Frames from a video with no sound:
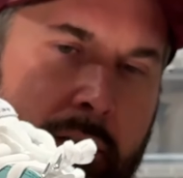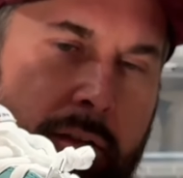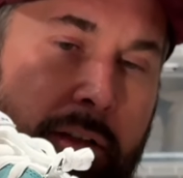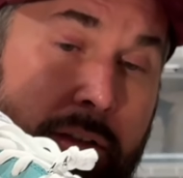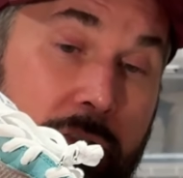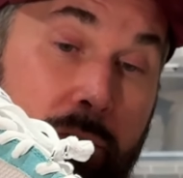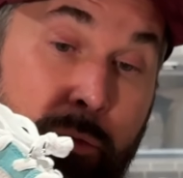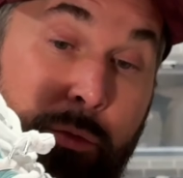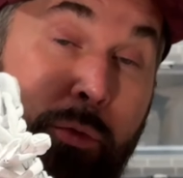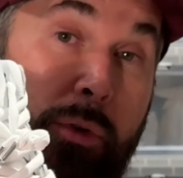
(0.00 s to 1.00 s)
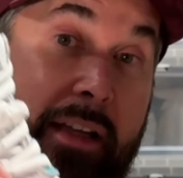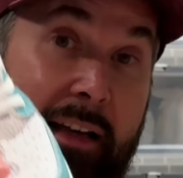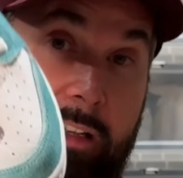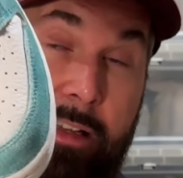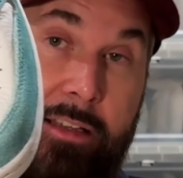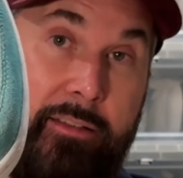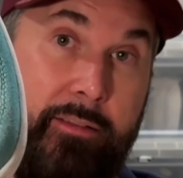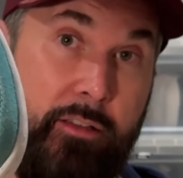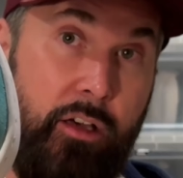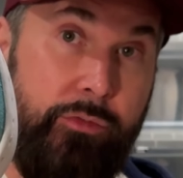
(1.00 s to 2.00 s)
This really nice
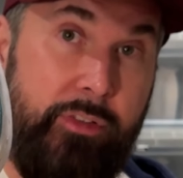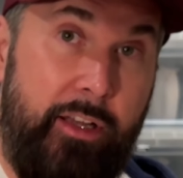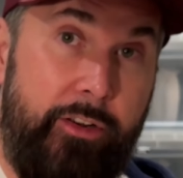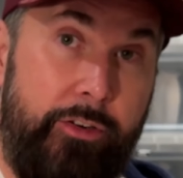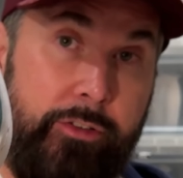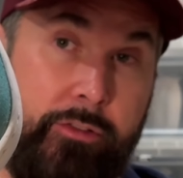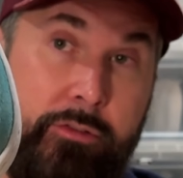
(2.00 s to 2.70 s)
soft leather.